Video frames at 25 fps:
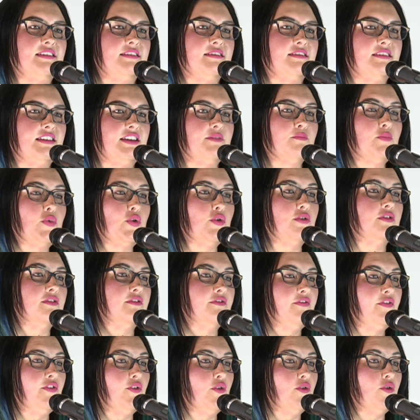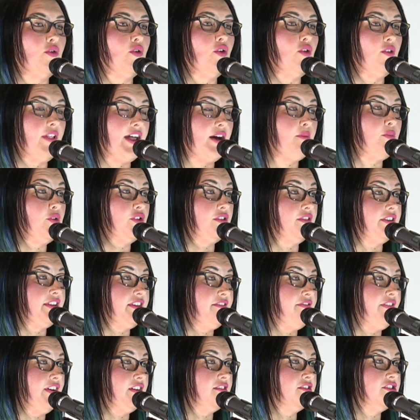is important for all our
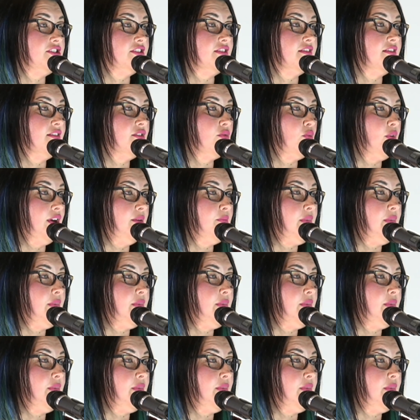bodily functions.